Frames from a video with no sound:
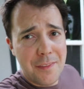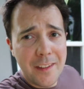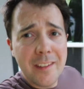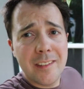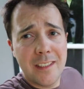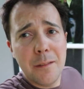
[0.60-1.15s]

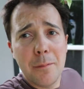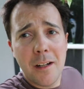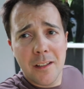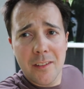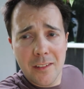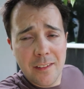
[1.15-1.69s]
This ski
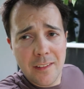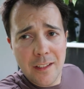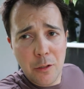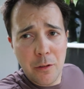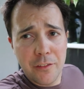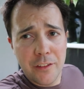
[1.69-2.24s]
box is the
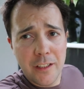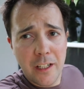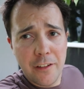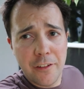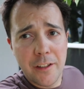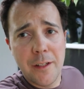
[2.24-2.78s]
equivalent
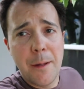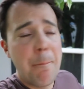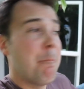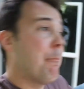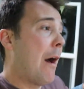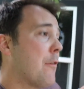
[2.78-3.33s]
of a
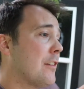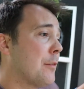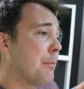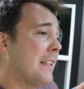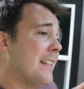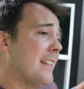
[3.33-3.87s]
Mountains
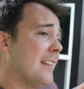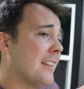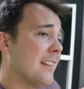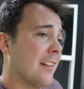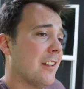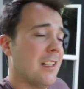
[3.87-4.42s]
Please
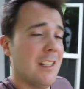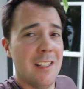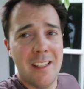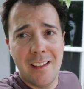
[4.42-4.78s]
sticker.